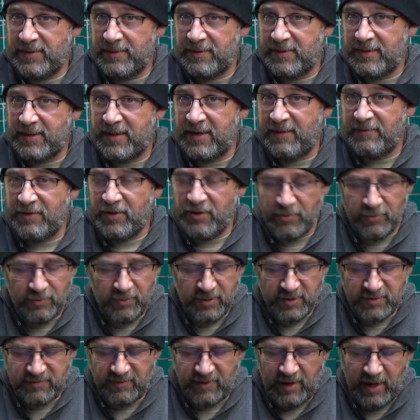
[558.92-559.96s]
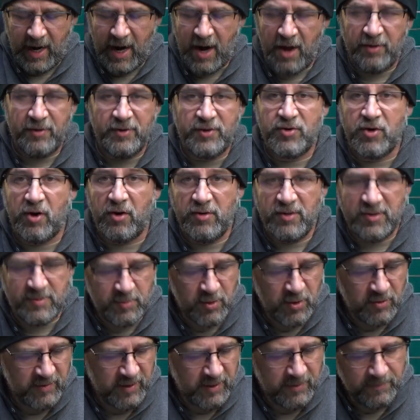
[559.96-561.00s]
giving you the rules for how the drone is
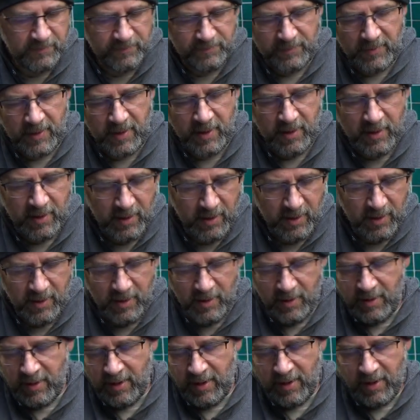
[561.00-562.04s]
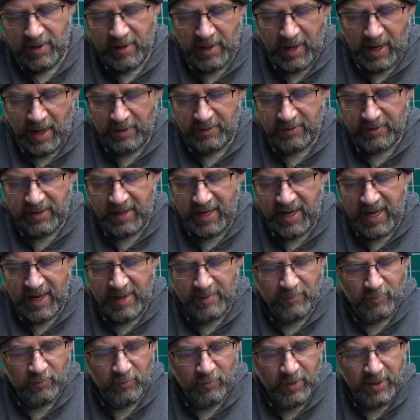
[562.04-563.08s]
moving, how the
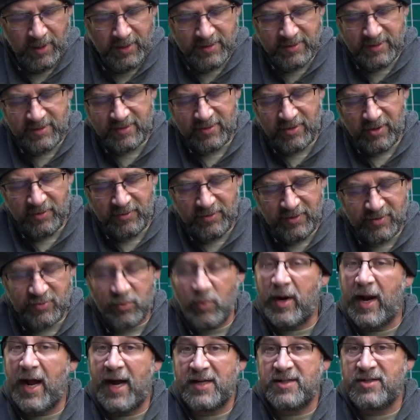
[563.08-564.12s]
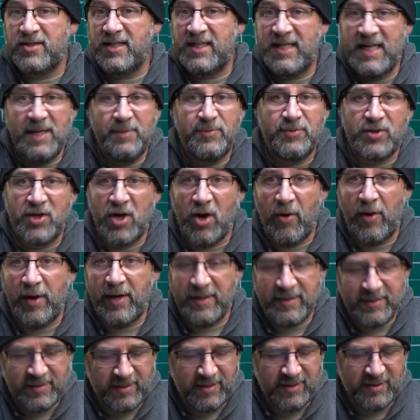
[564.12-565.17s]
game wins. So this one actually keeps going
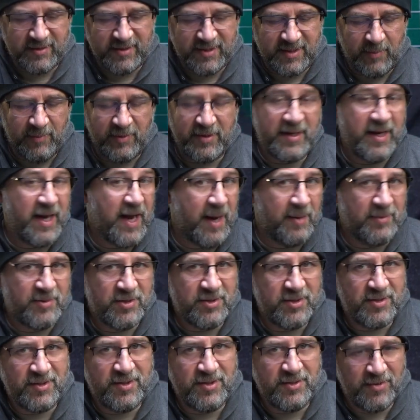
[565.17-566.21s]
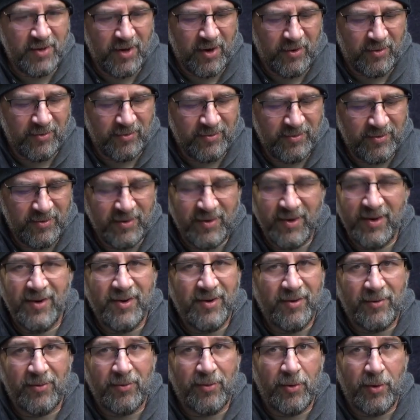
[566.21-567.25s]
until someone captures the drone
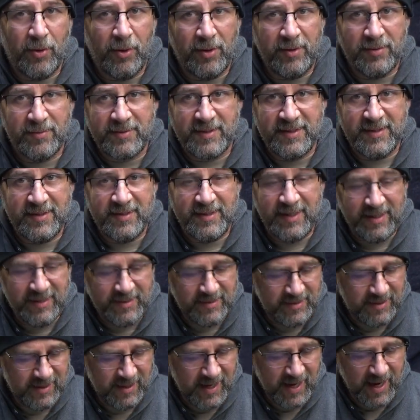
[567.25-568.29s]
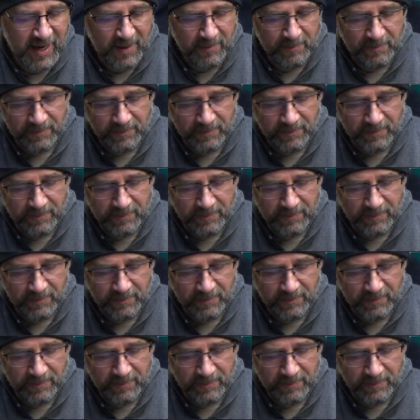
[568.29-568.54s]
or concedes the game.